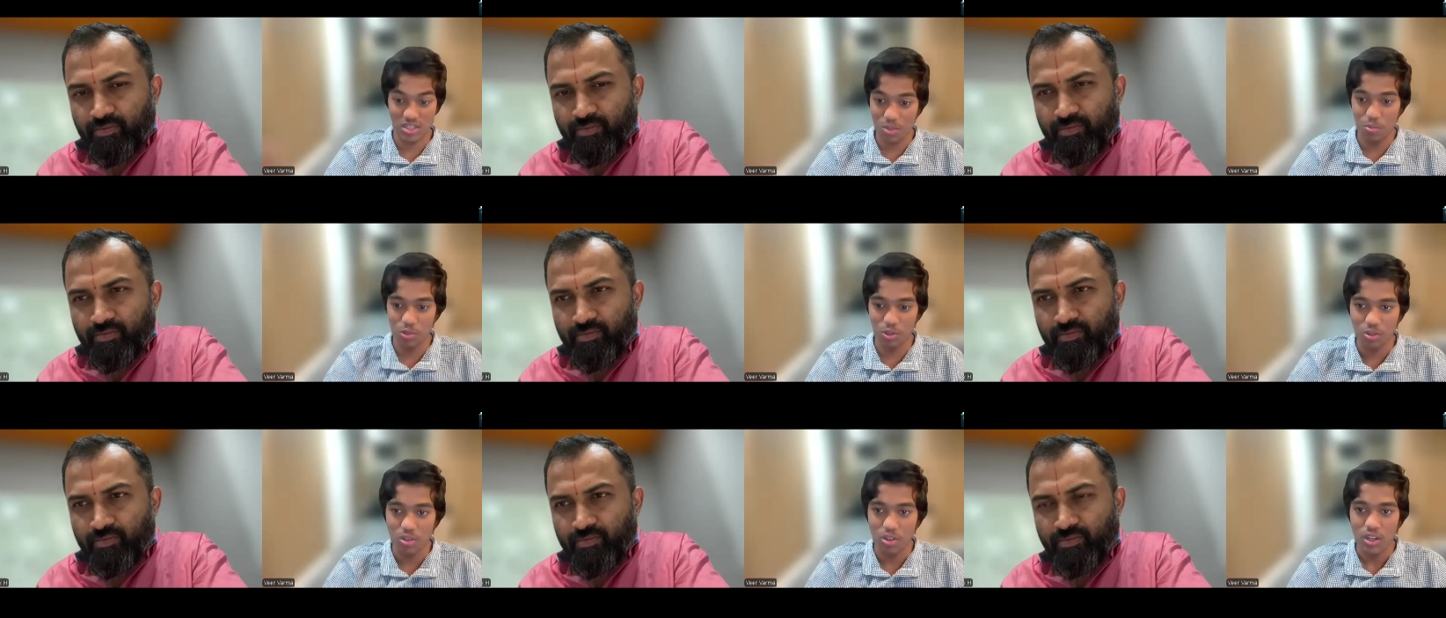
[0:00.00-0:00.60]

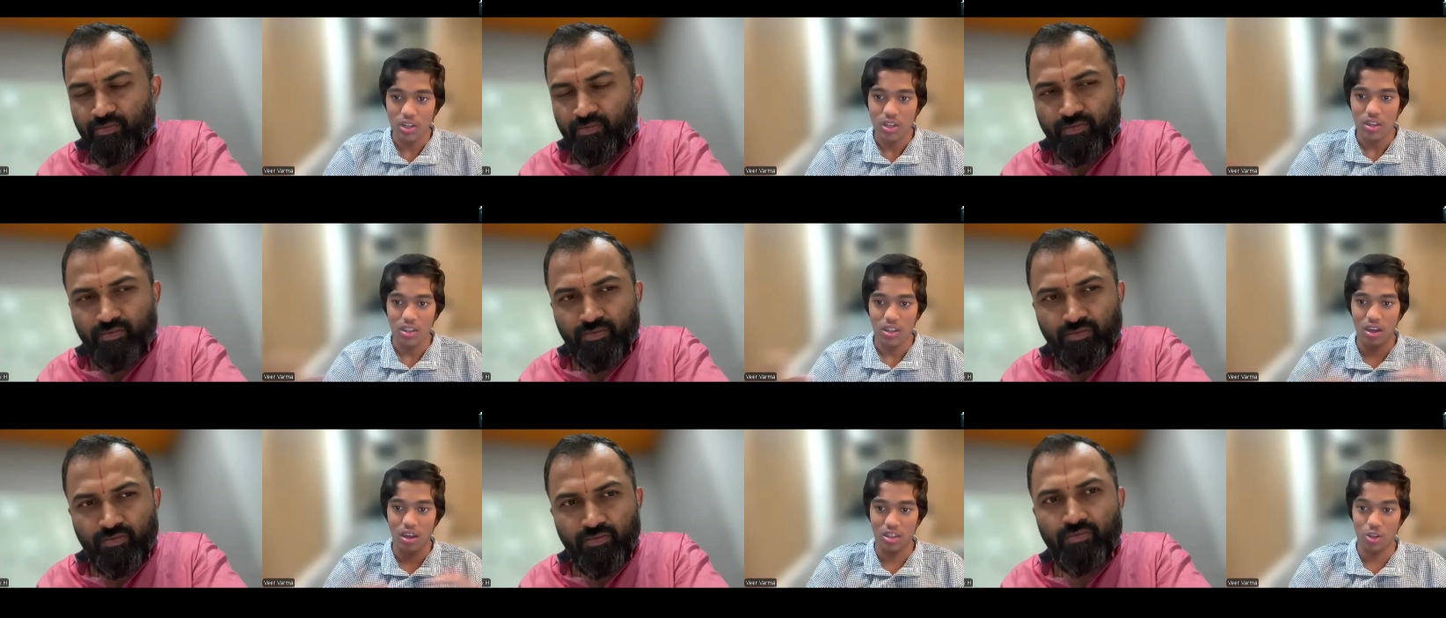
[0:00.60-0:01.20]
Speaker 1: Zeebu.
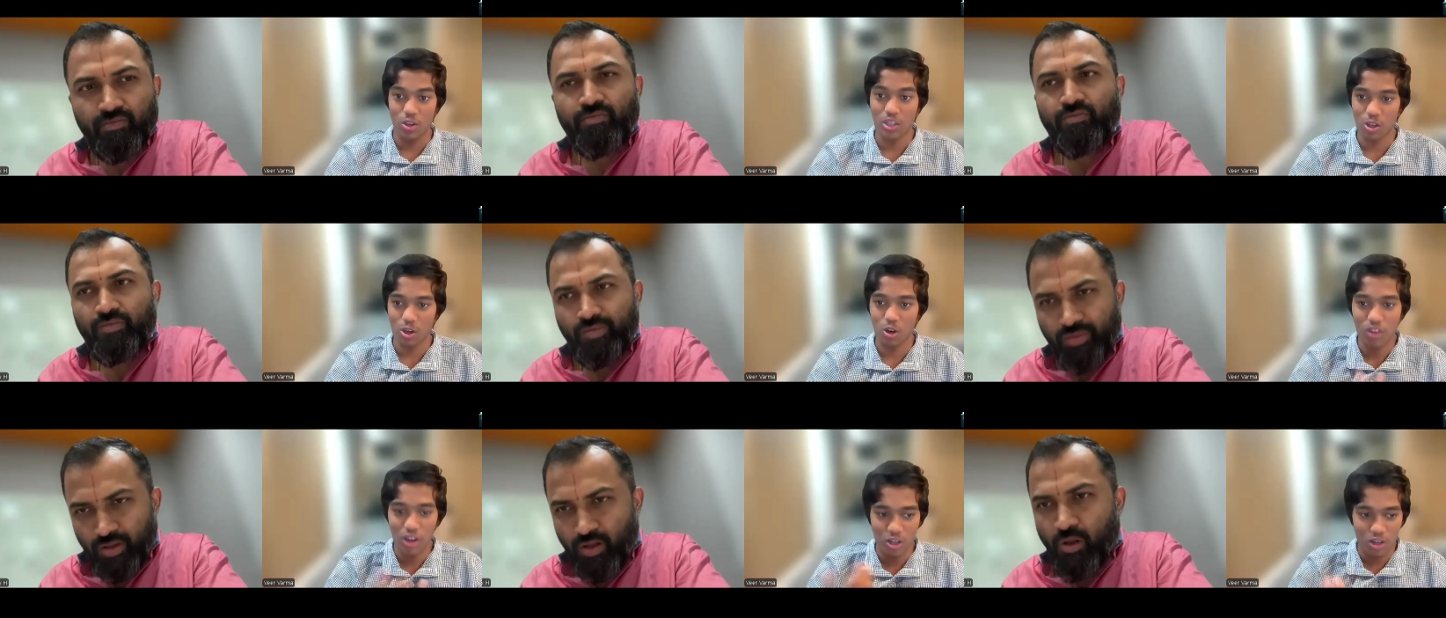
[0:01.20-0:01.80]
Uh, you're the
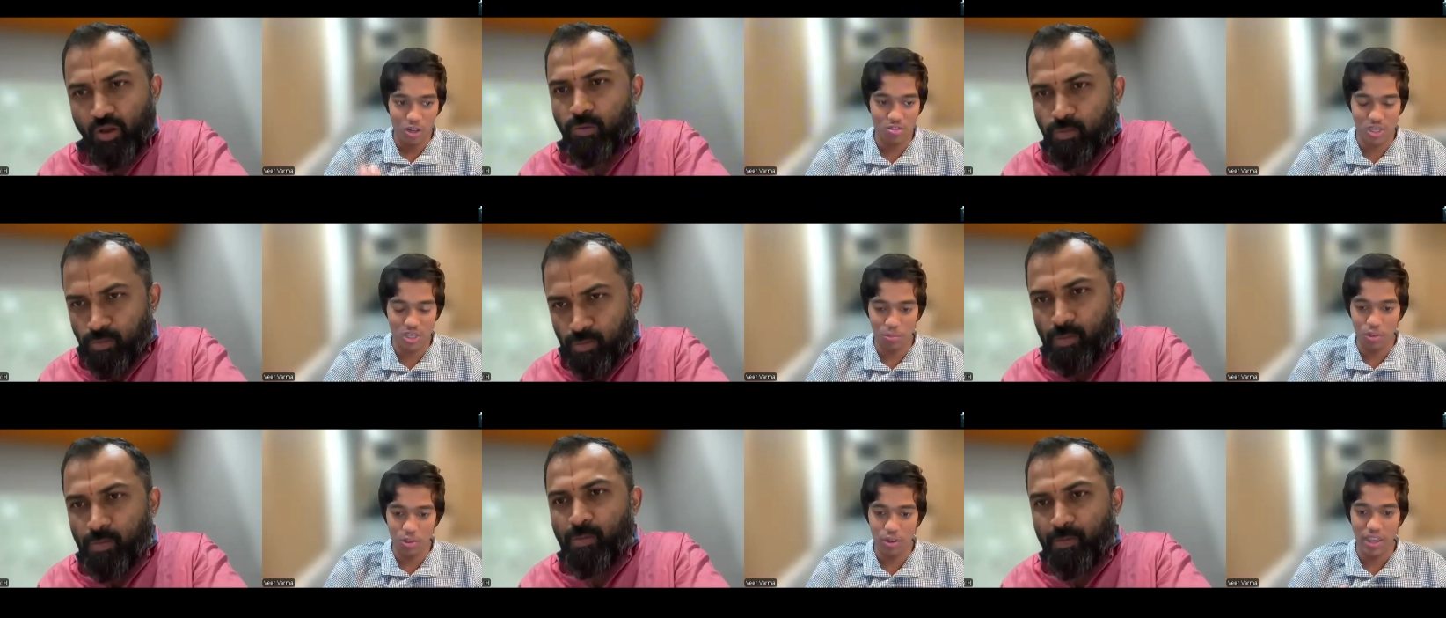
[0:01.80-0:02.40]
co-founder of
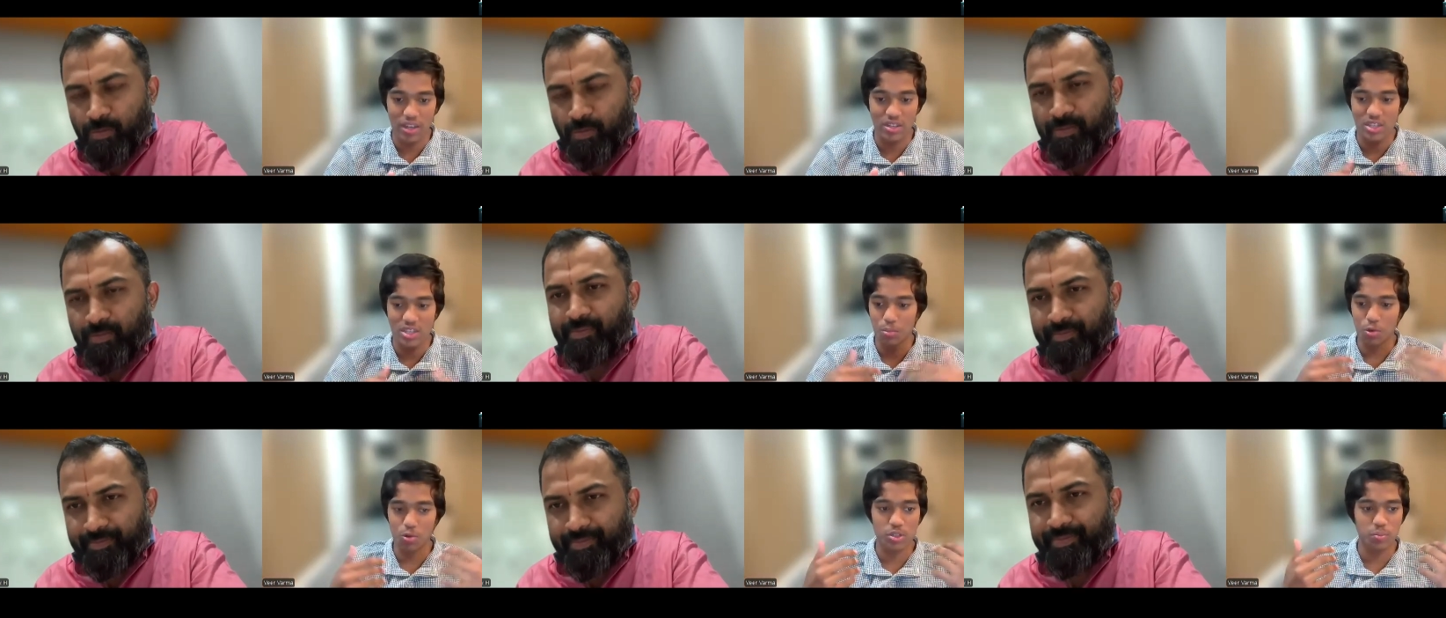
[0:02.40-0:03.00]
Zeebu, and
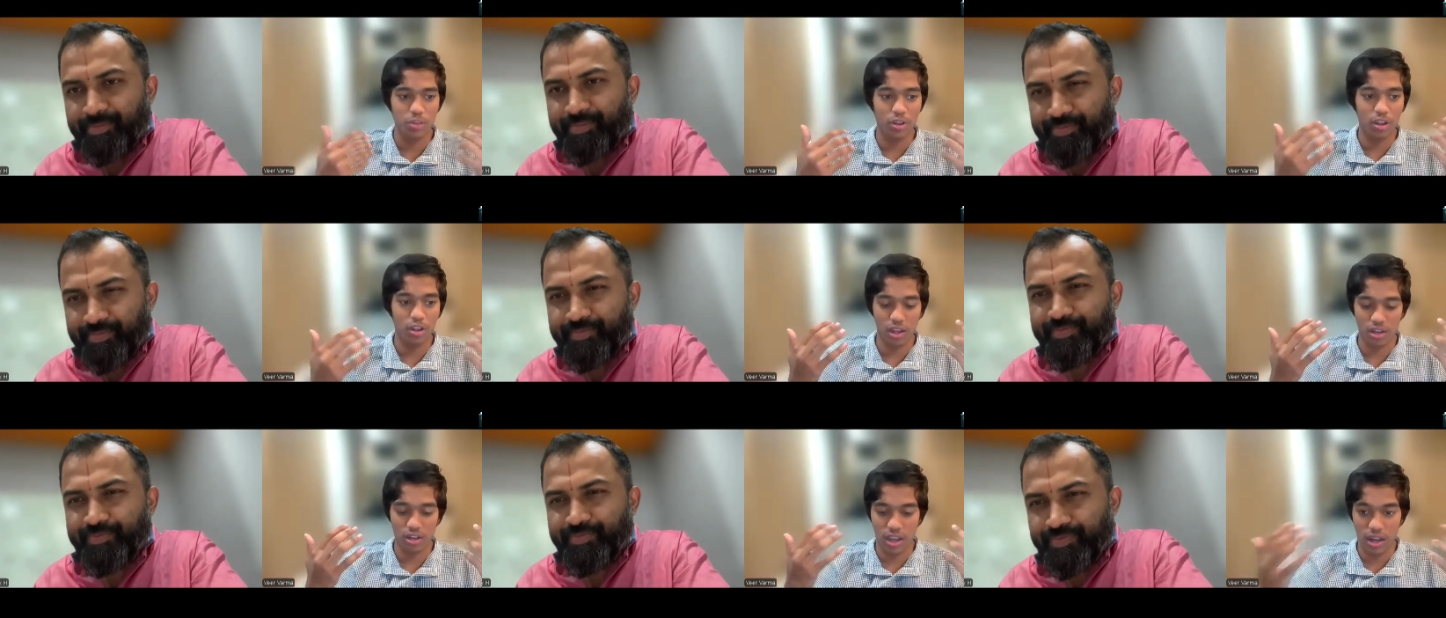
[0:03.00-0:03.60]
Zeebu is built
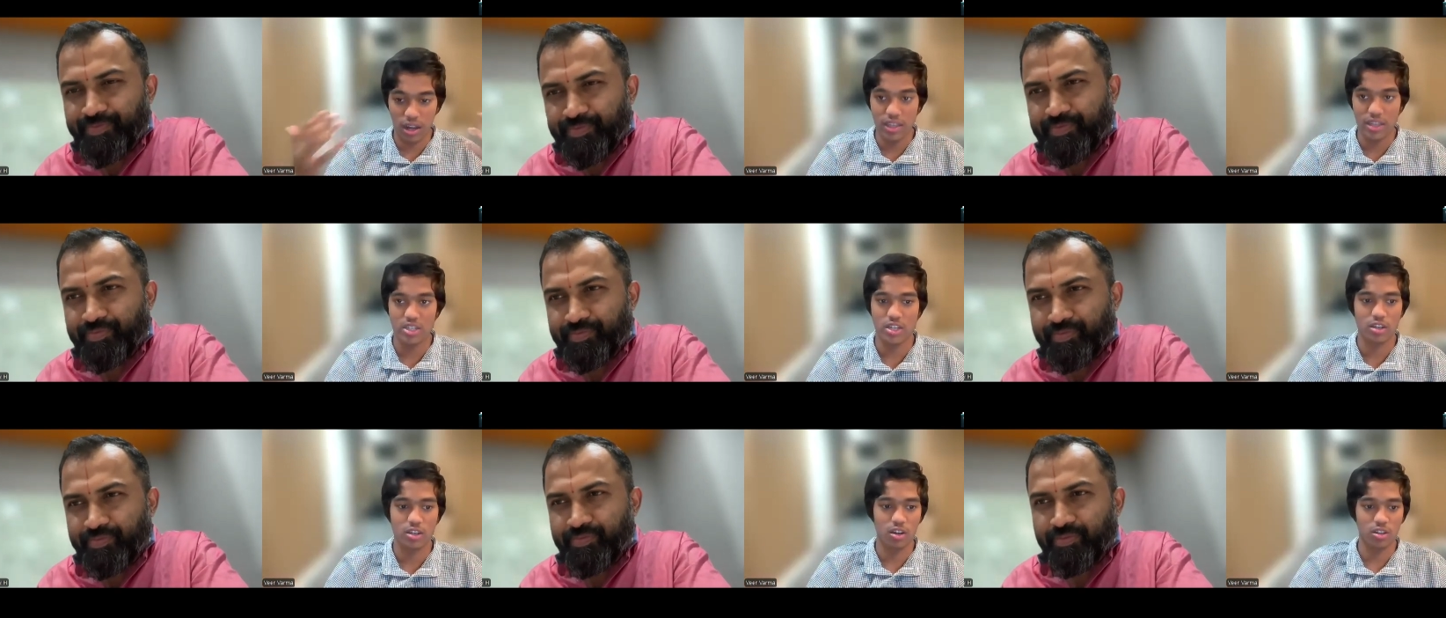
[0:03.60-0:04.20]
on
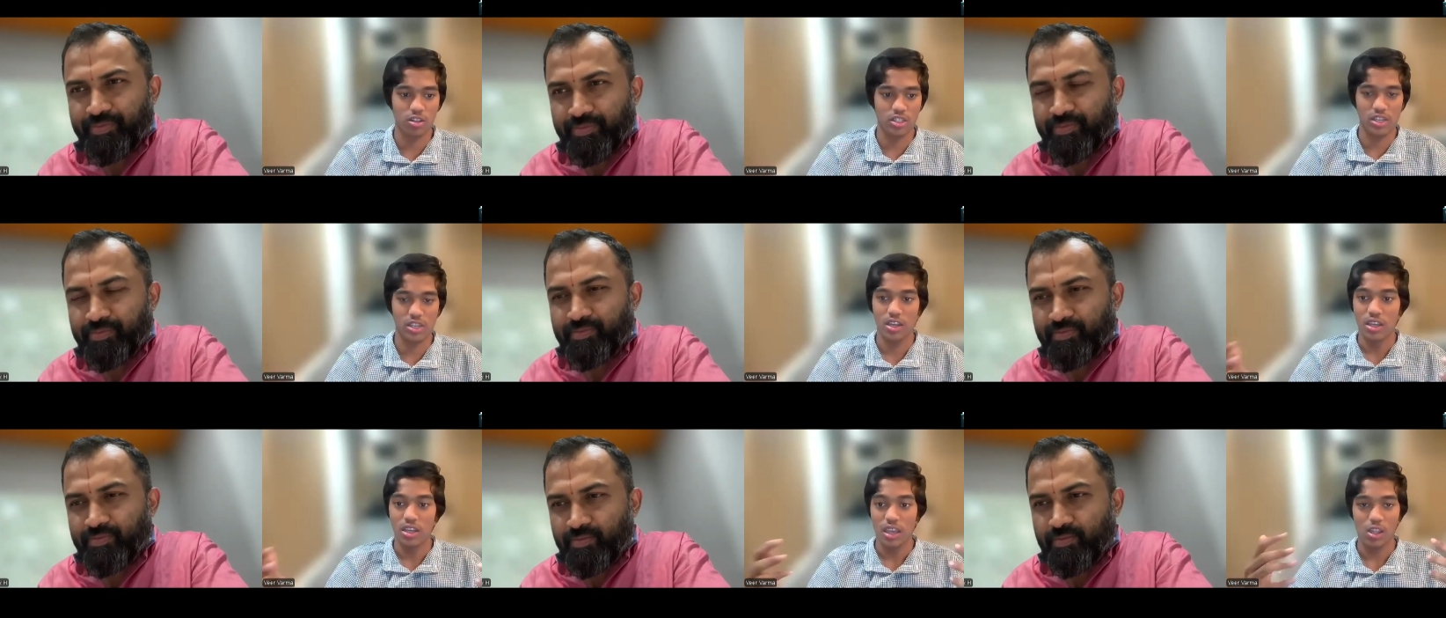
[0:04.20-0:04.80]
cutting-edge
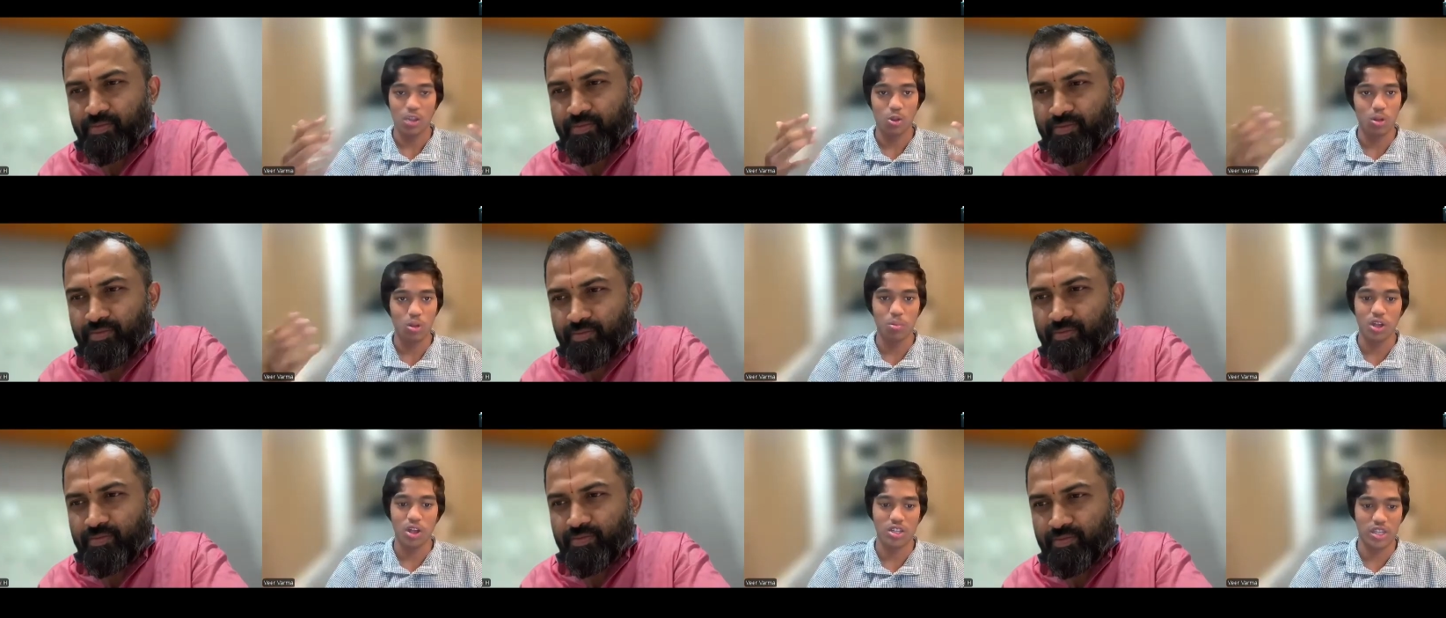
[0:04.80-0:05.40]
technology,
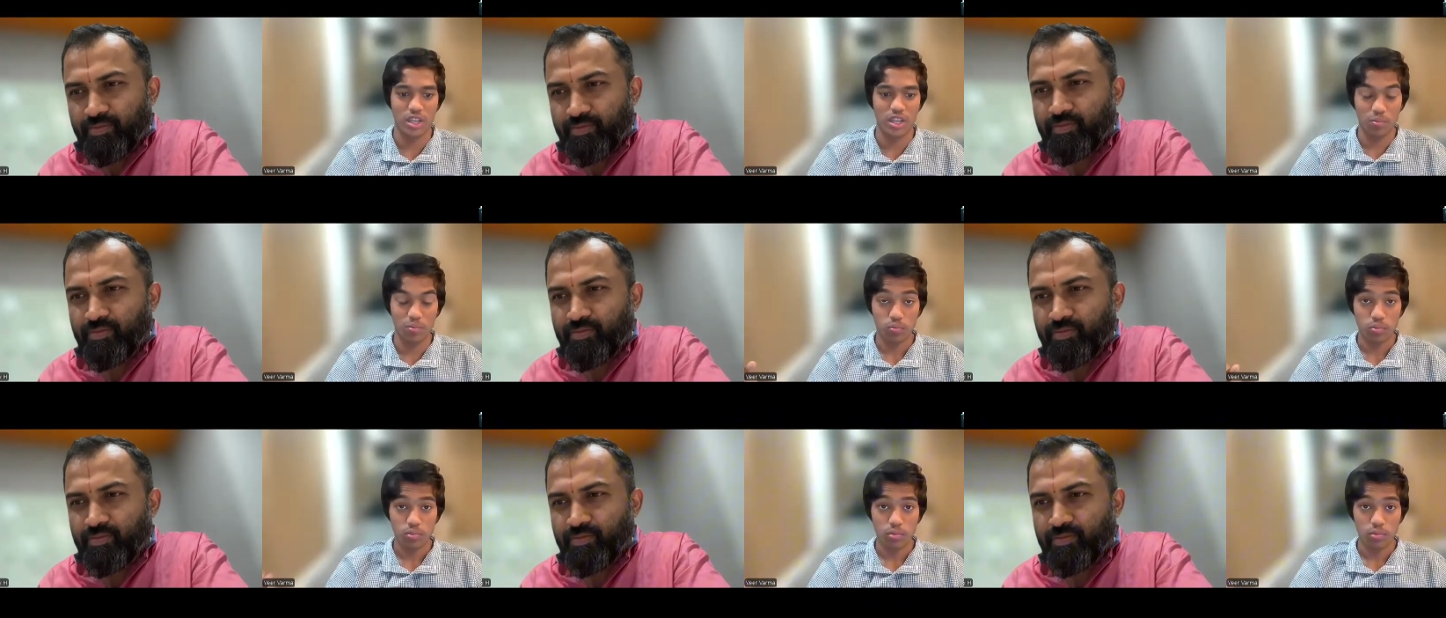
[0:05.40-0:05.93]
including blockchain,